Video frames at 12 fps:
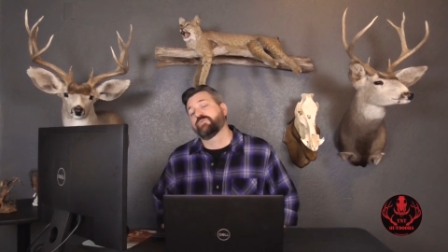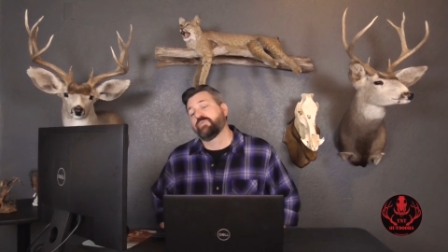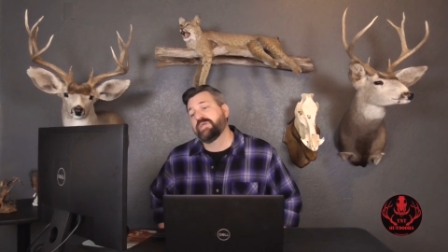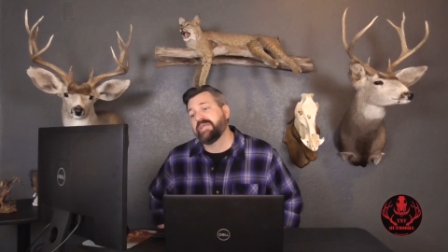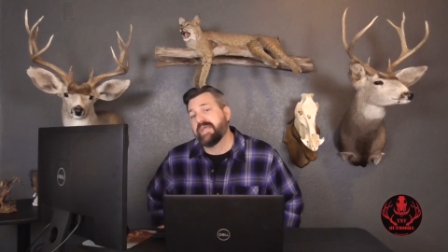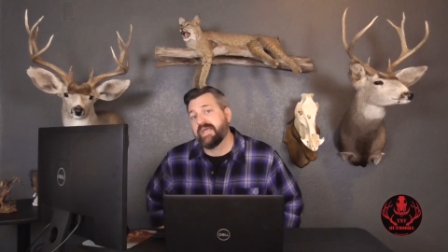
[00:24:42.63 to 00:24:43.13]

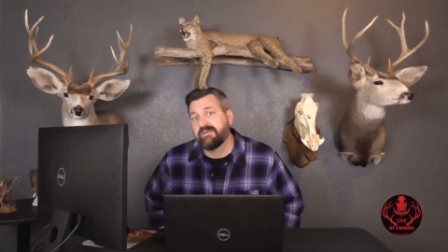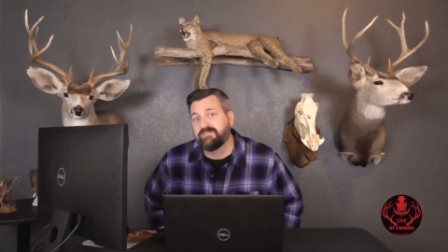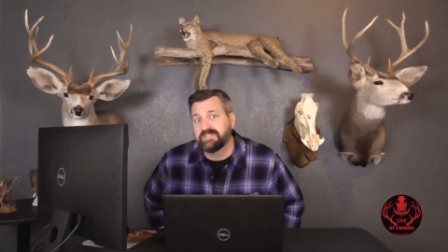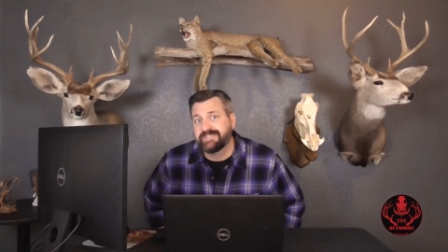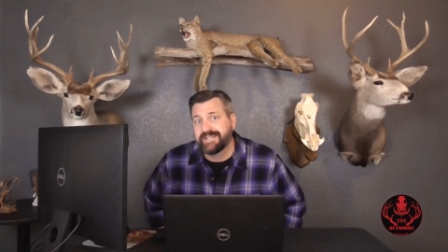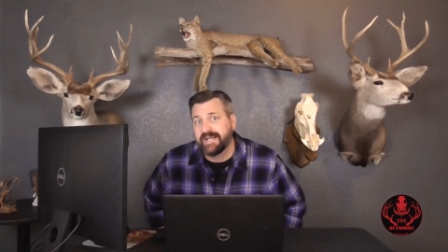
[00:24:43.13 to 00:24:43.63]
we have
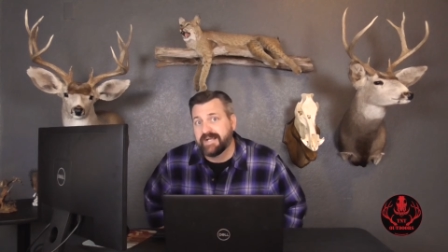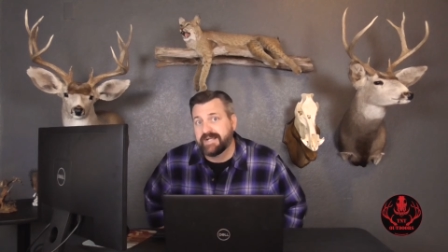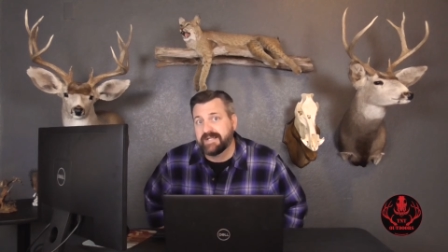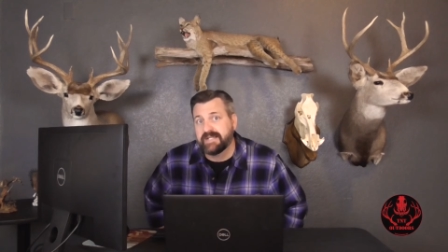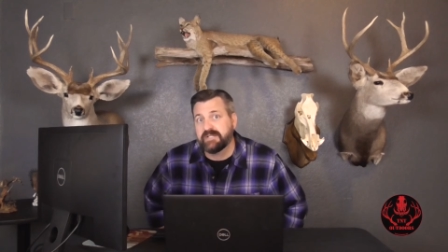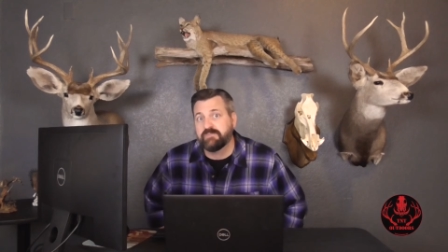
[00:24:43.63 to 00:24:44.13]
a
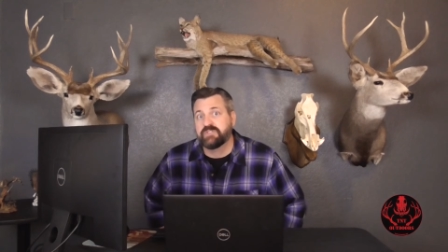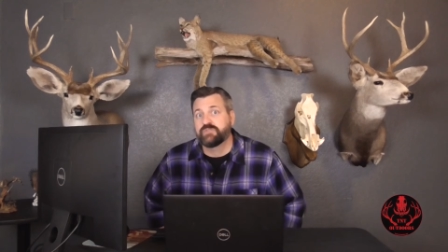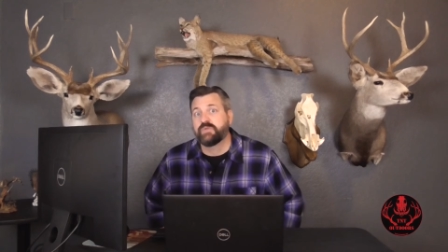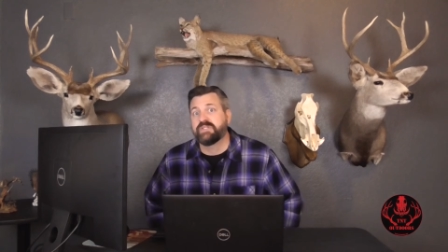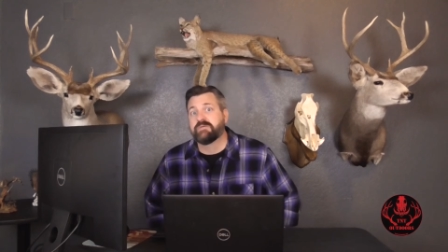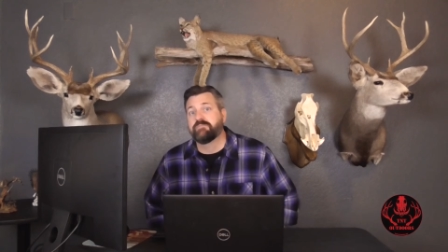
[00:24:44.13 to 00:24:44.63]
tie
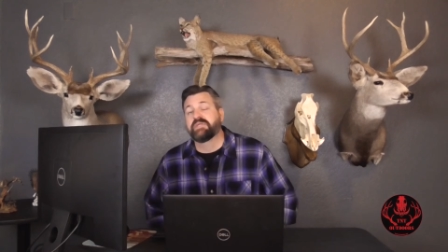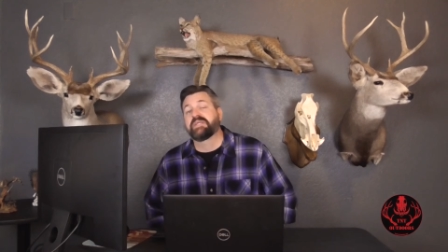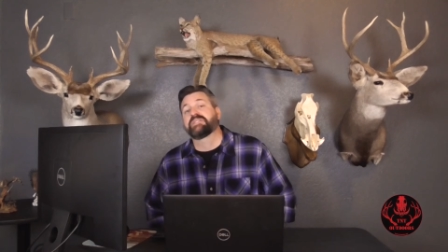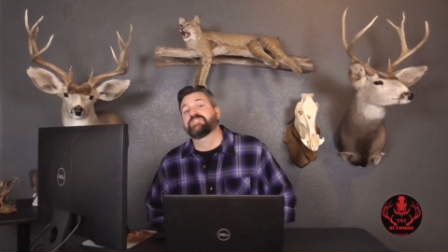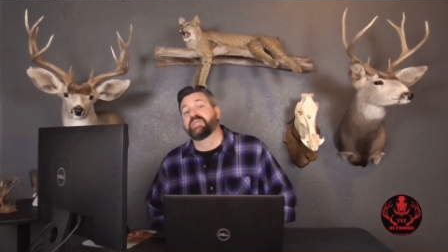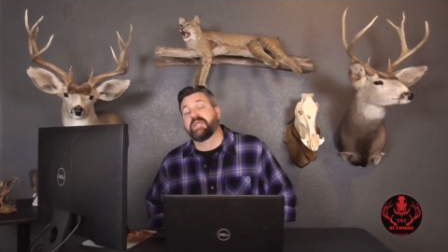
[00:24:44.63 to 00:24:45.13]
between the
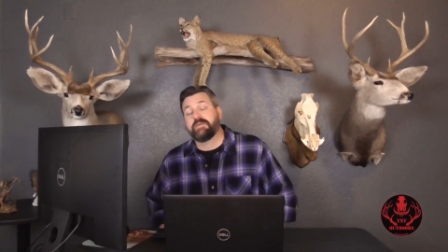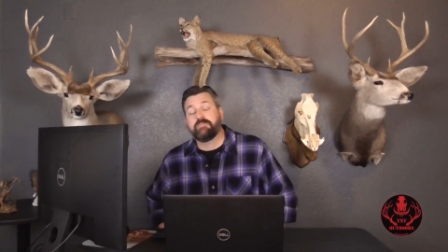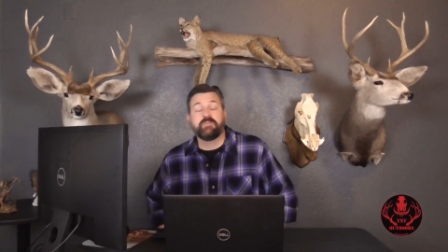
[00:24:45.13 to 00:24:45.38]
Big&J